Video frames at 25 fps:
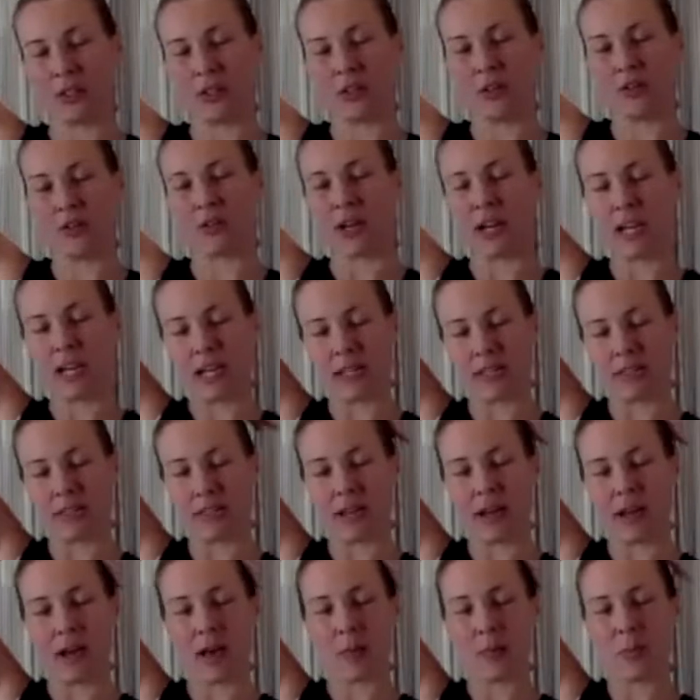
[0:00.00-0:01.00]
right hand
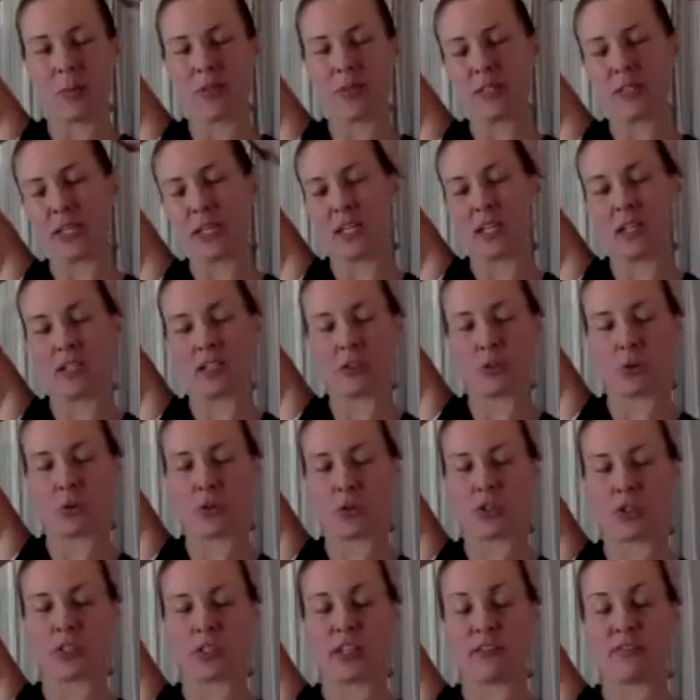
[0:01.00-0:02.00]
up, take it
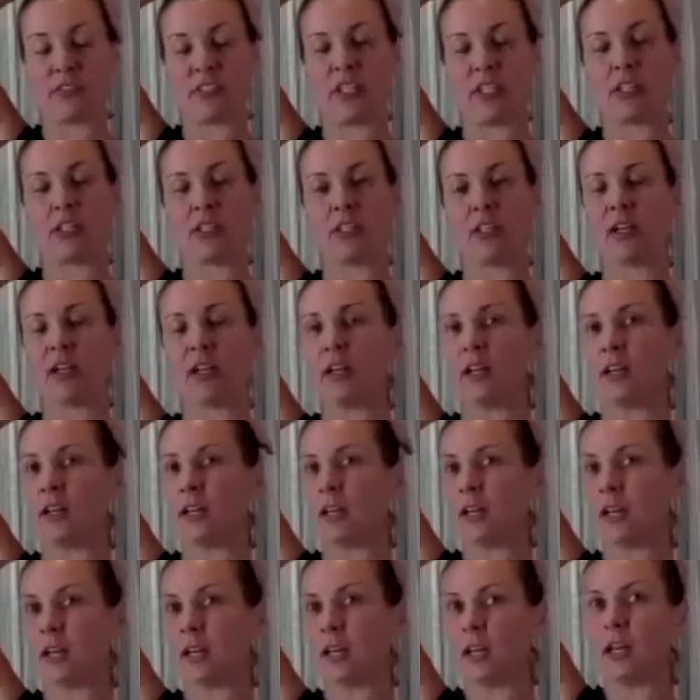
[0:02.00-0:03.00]
towards your left ear.
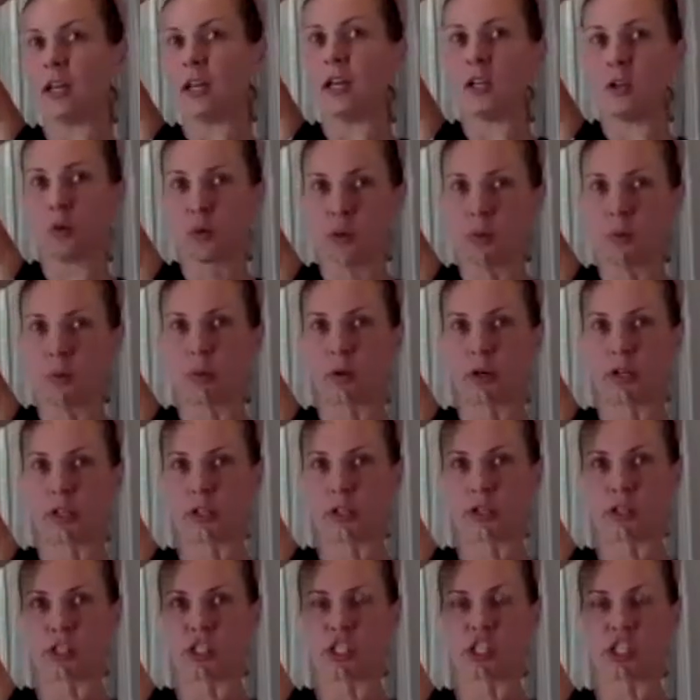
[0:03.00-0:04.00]
You wanna bring
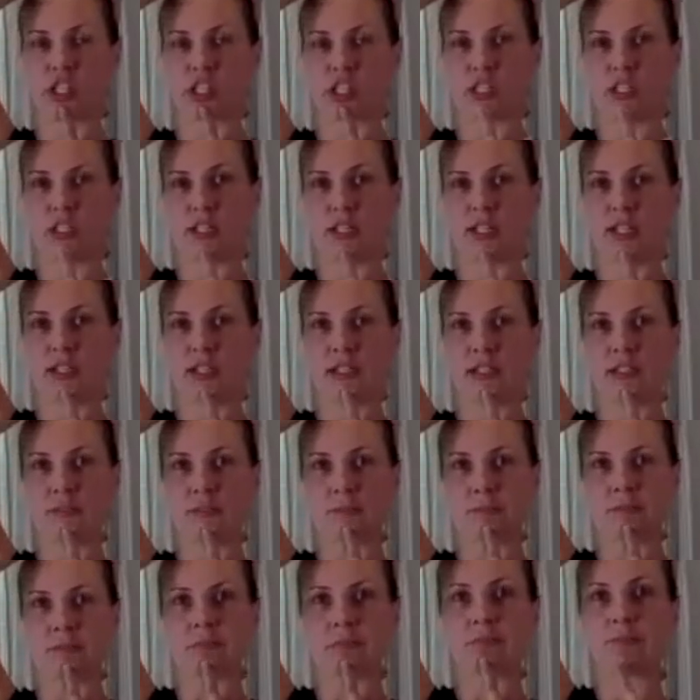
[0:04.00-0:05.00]
your chin in,
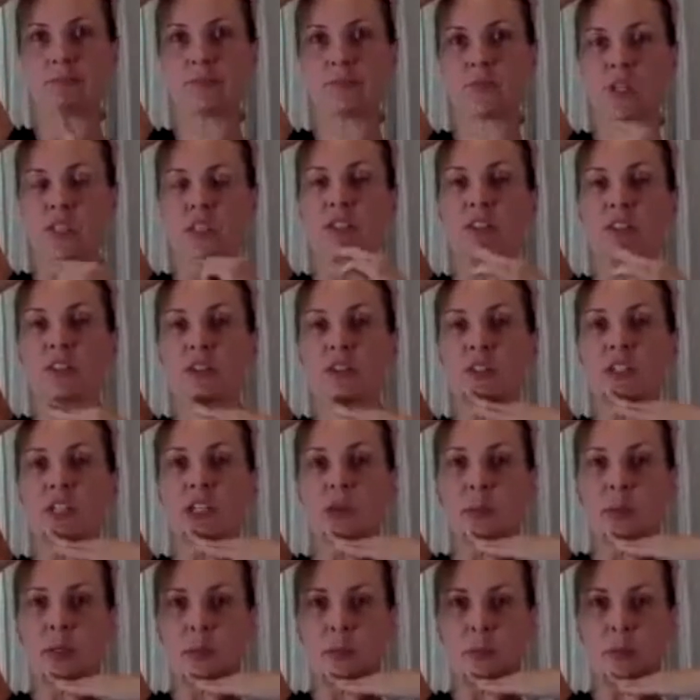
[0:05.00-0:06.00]
you're still
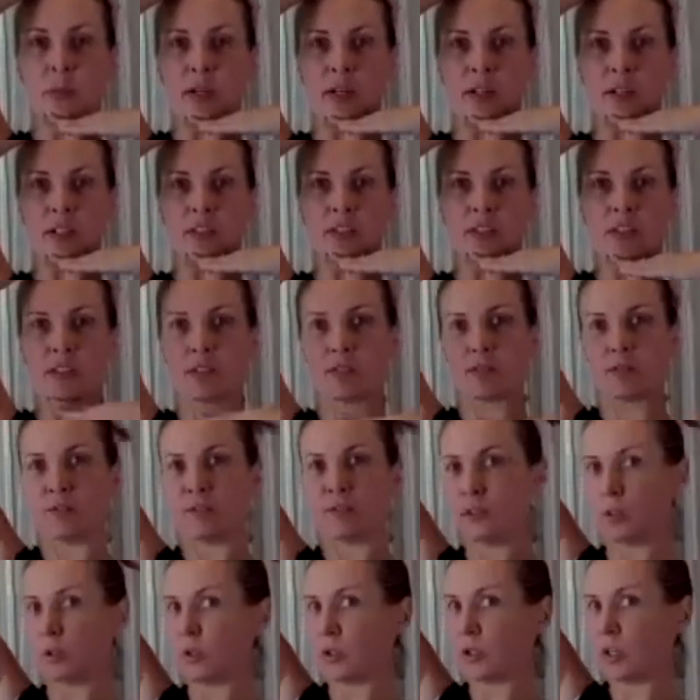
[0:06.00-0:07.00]
keeping it parallel to the
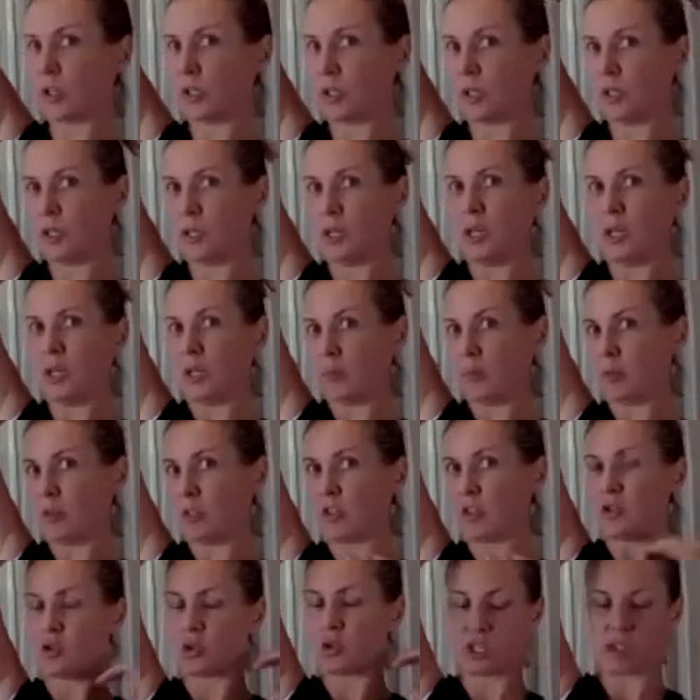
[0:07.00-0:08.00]
floor, but
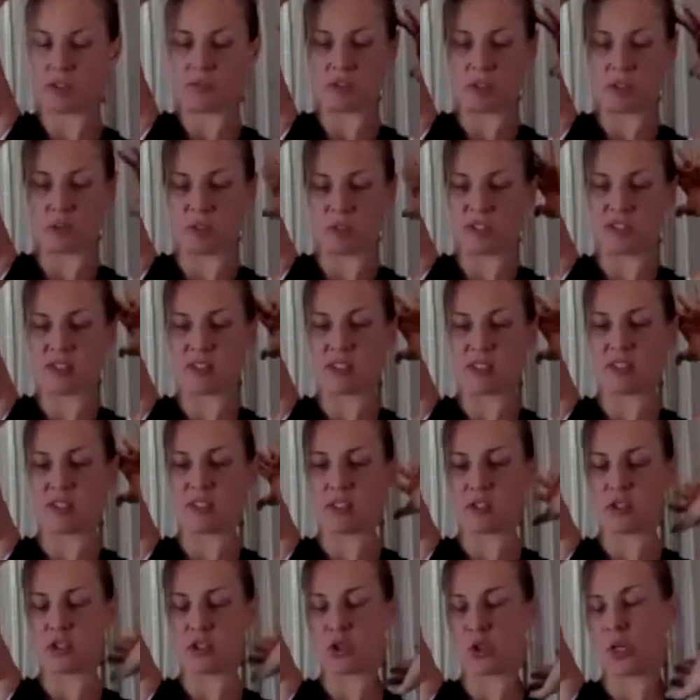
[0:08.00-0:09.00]
then you give the
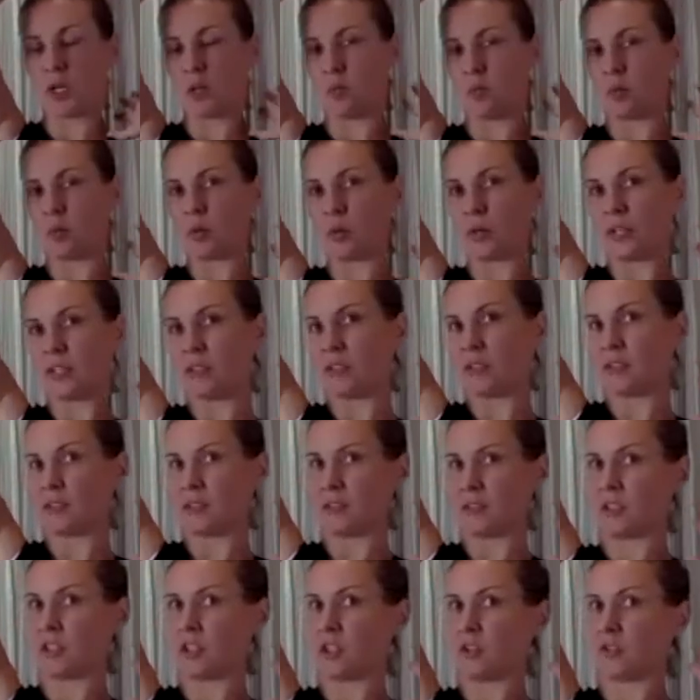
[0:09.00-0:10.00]
resistance, your head presses
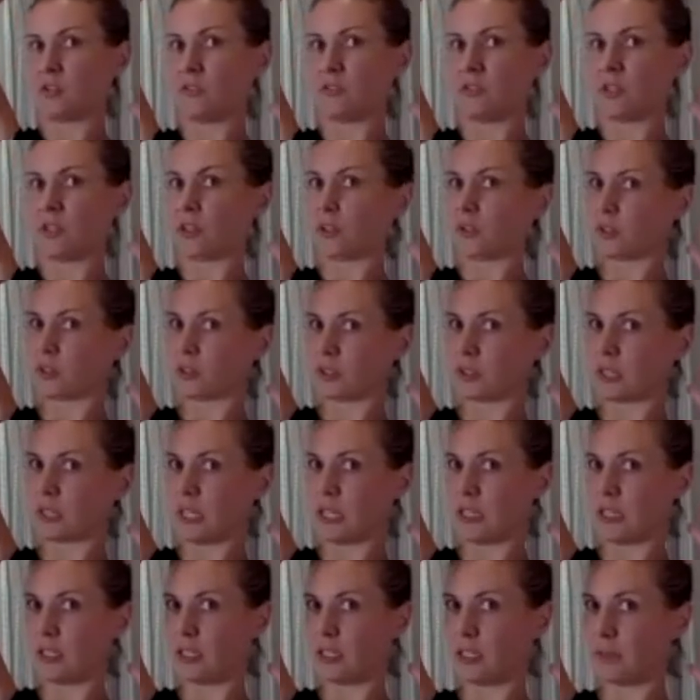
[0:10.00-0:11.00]
into your fingers
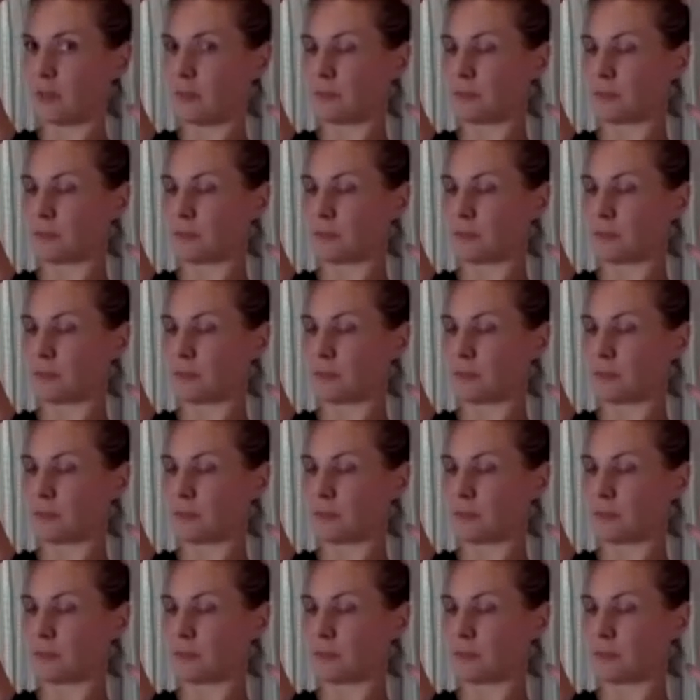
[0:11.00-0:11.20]
slightly.